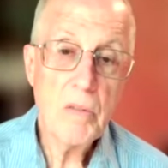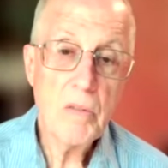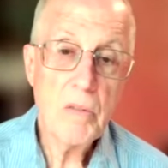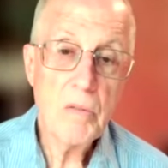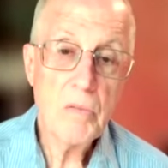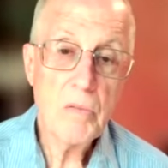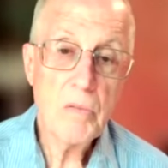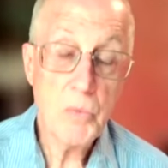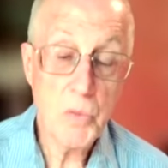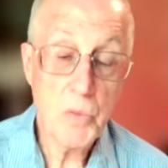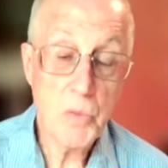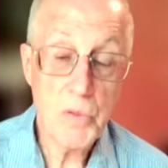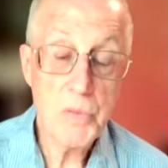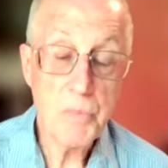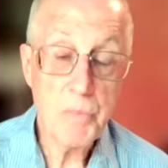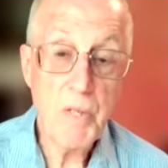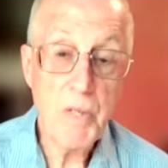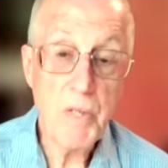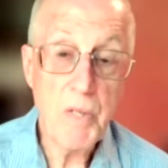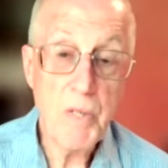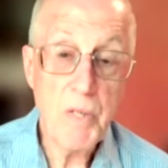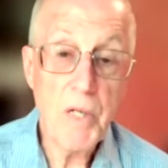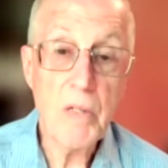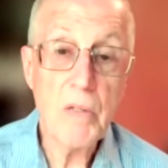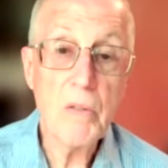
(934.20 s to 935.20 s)
George
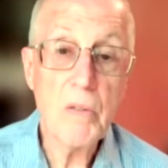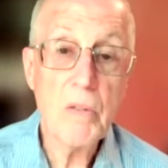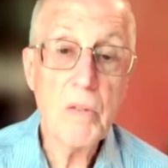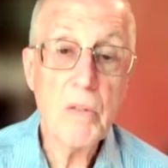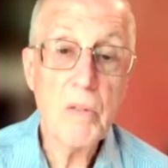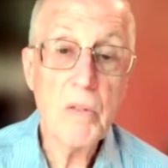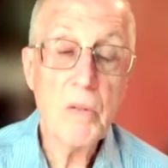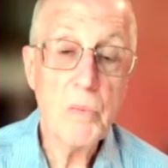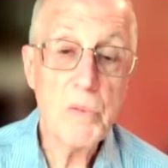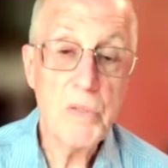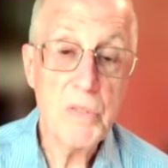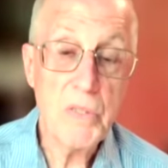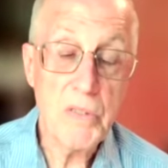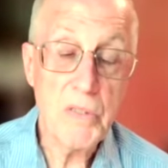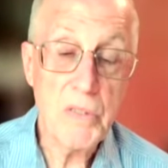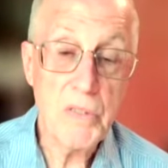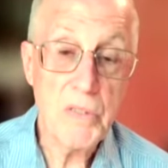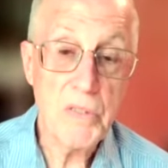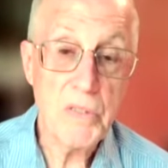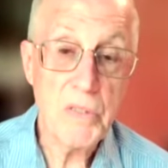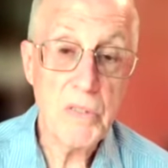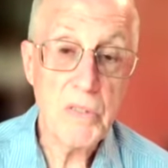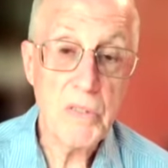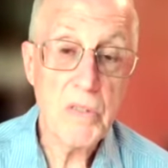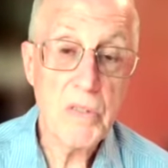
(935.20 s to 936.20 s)
Bell was
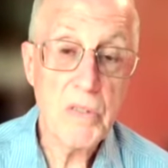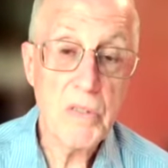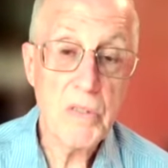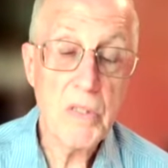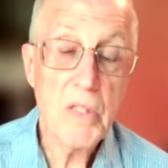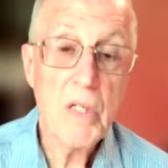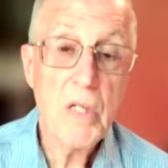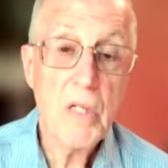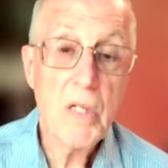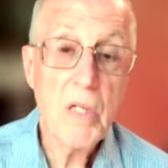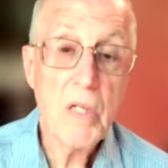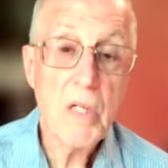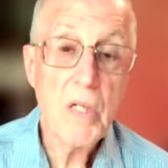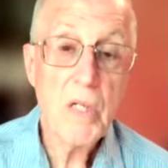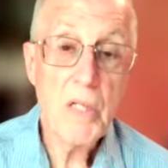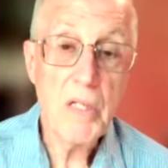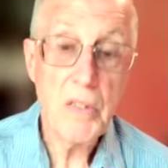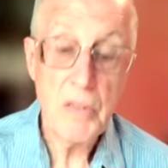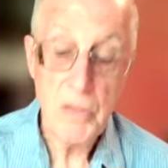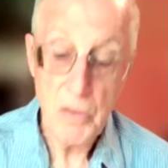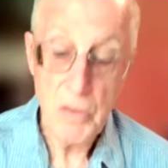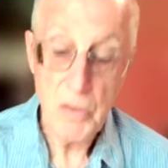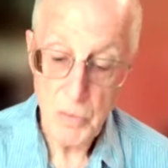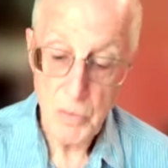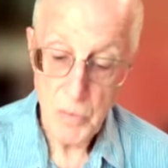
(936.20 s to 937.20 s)
innocent. They
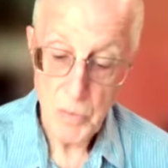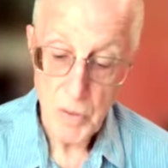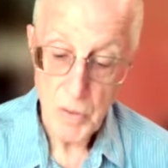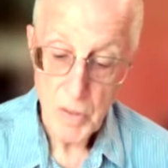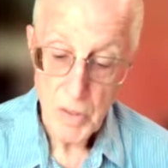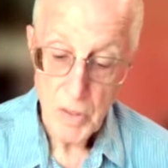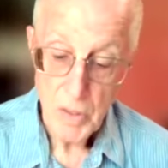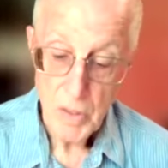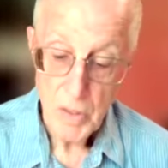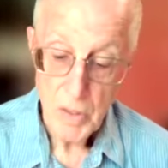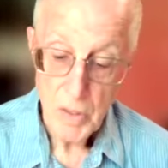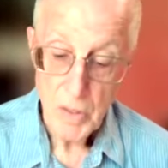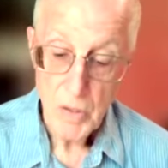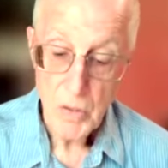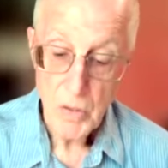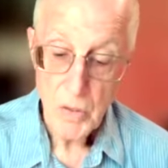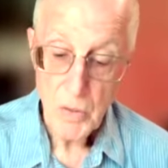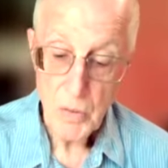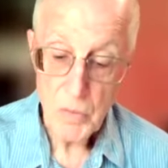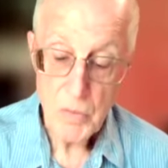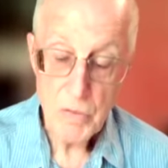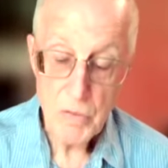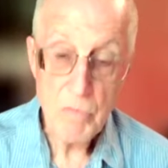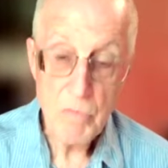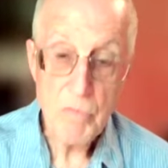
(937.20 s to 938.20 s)
knew who
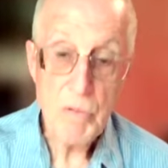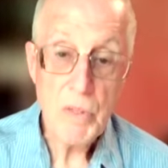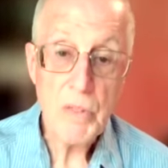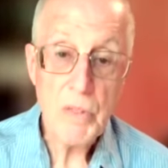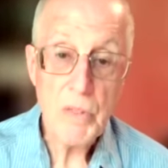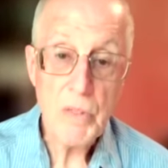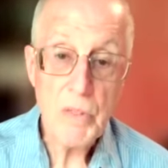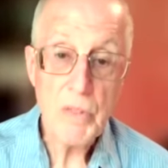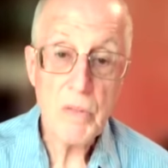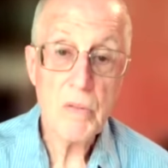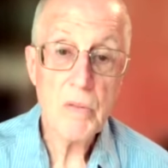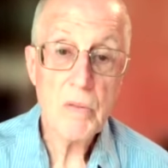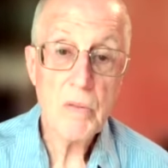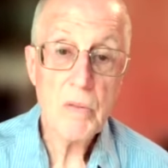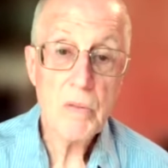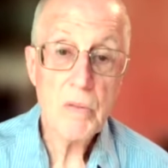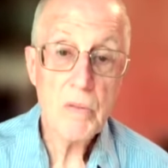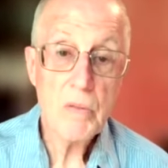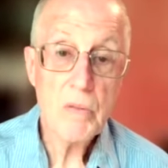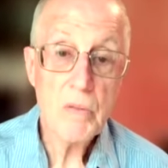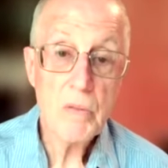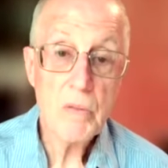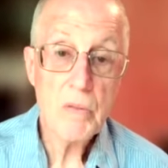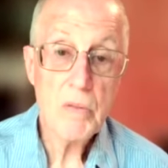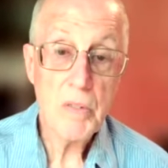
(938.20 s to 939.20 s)
the real
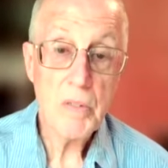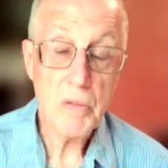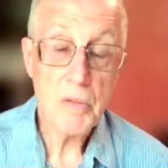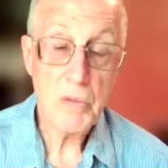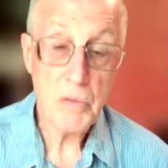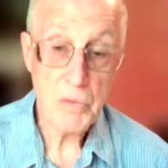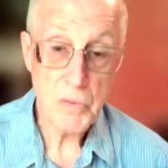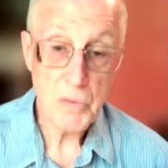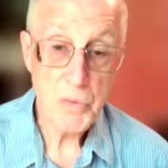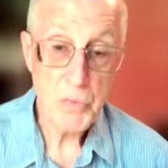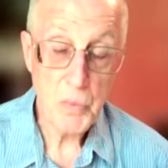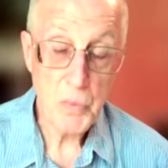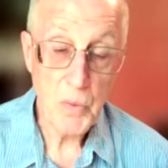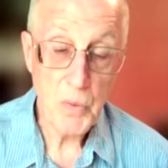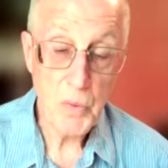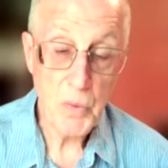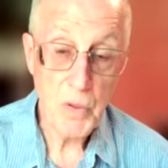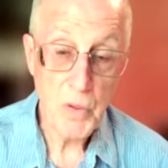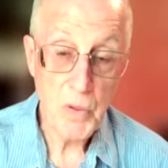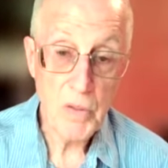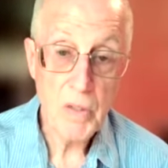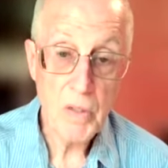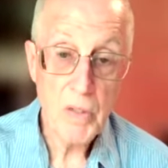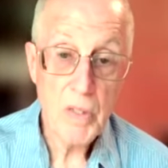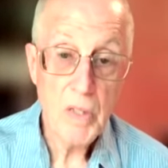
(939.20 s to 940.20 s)
killers
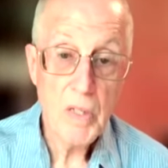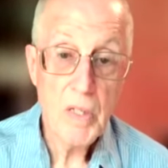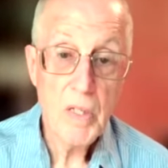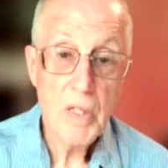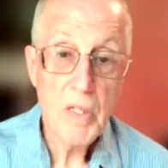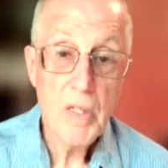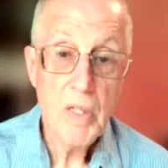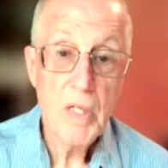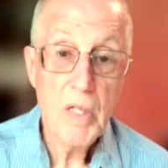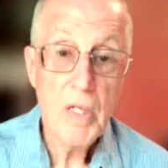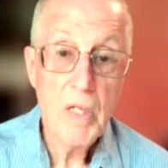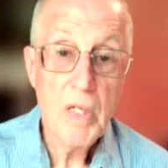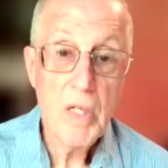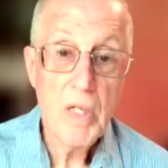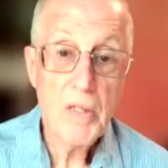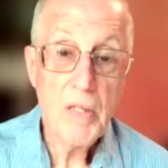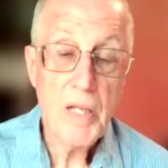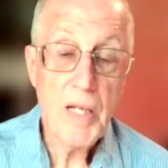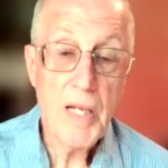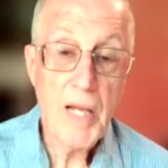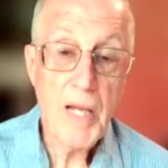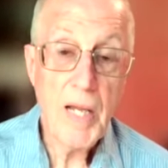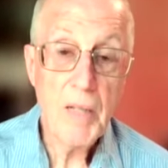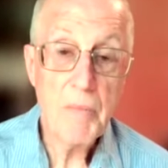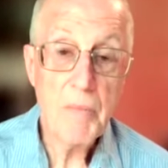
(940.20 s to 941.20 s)
were. They
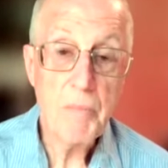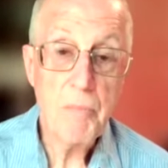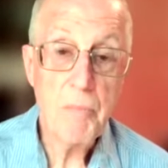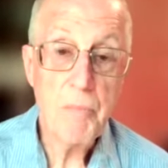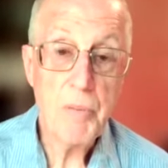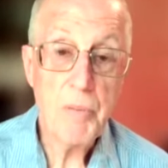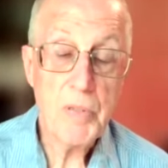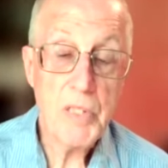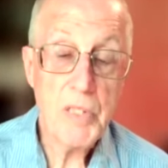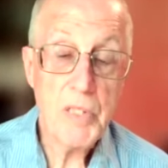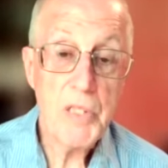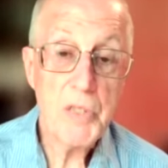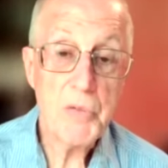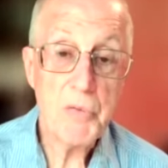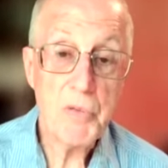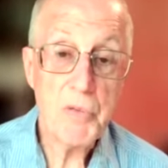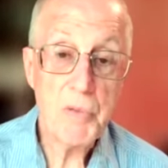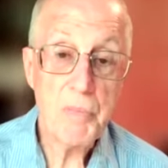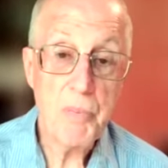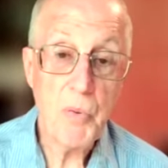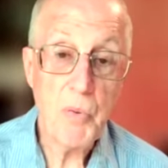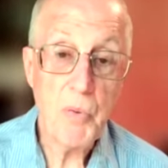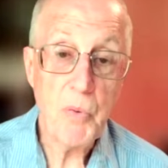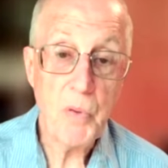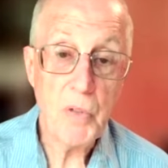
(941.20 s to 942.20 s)
had police
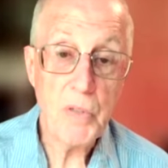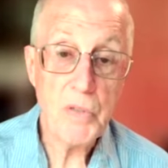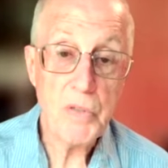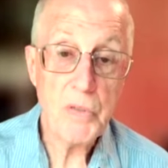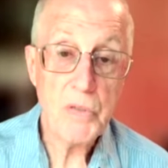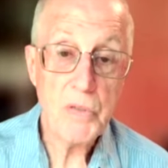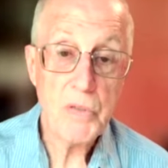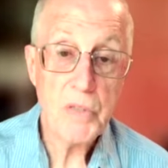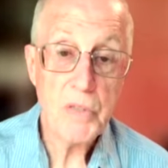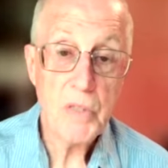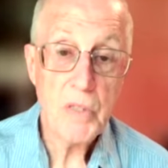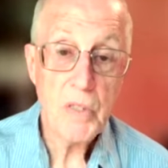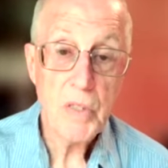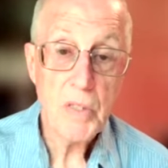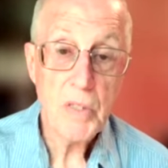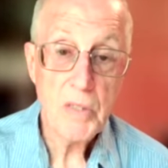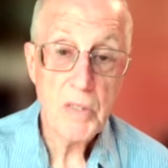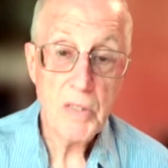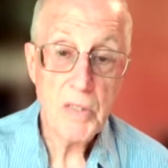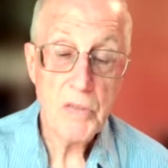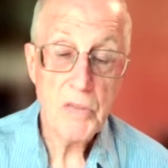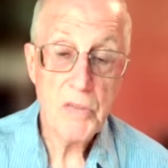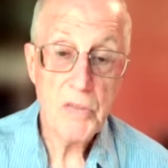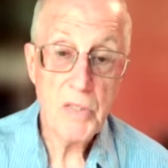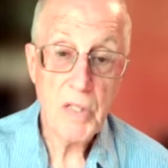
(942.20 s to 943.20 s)
reports that
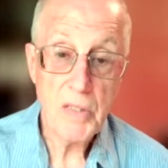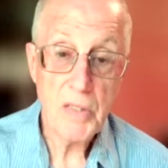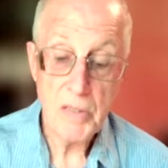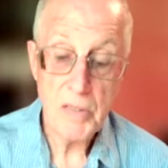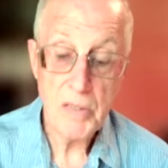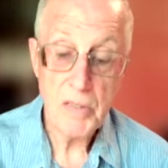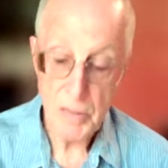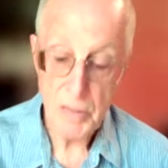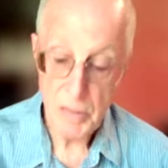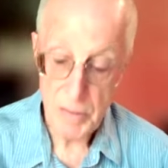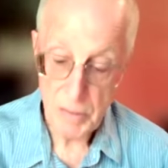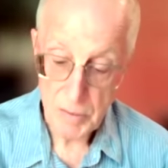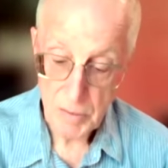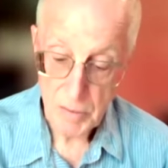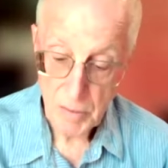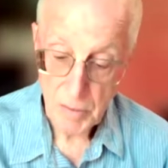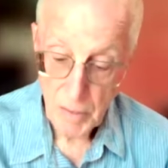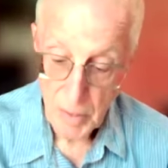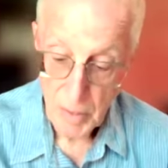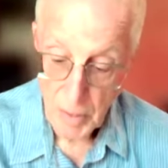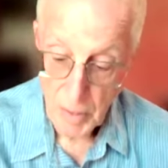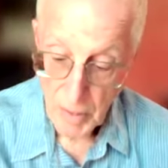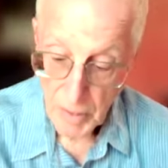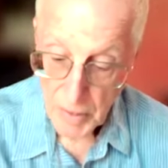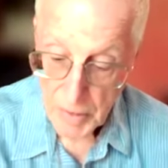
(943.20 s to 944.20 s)
said that
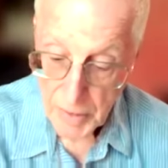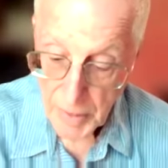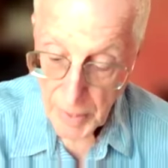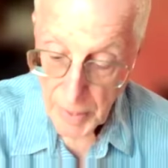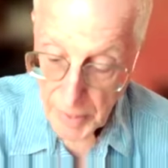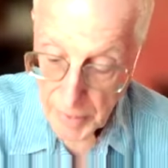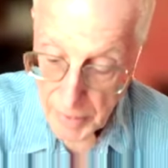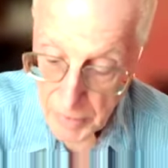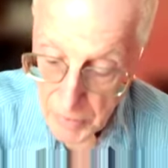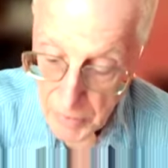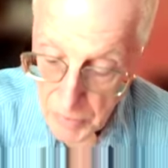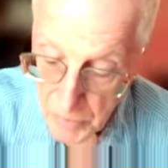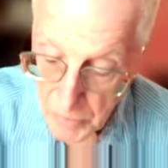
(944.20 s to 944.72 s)
a gang